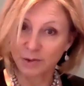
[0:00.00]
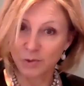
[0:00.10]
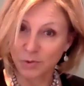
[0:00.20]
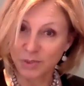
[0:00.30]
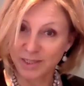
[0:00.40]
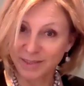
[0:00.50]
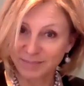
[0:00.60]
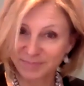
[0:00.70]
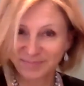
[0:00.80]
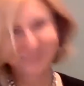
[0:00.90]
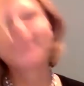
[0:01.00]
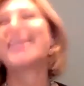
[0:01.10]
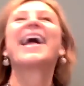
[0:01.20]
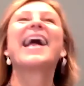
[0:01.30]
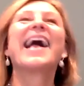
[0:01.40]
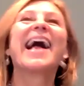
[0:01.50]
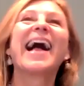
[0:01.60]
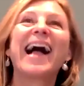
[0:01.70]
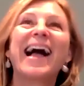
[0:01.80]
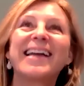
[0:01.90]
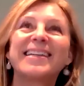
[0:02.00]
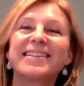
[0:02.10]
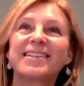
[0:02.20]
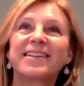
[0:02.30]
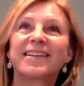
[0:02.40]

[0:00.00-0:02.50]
daughter. And